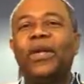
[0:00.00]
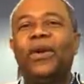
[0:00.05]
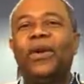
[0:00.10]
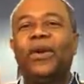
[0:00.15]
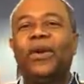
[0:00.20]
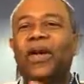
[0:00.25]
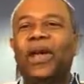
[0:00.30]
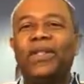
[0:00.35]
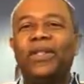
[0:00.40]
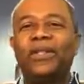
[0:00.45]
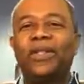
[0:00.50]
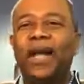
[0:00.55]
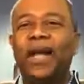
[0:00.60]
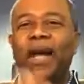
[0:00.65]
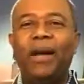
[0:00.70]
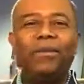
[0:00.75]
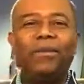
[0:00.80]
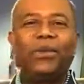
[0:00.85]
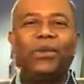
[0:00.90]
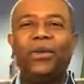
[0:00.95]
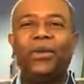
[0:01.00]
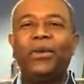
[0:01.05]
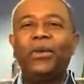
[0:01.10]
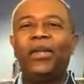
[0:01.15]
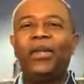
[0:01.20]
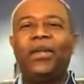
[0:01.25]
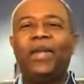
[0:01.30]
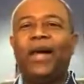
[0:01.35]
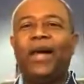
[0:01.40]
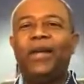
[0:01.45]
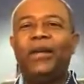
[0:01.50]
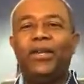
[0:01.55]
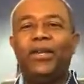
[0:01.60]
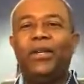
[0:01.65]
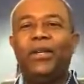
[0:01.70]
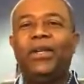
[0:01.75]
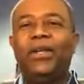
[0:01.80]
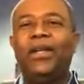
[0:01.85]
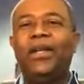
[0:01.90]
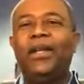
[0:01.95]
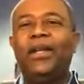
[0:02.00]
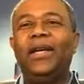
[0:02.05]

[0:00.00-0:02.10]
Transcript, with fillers: Well, oh, that's absolutely not good.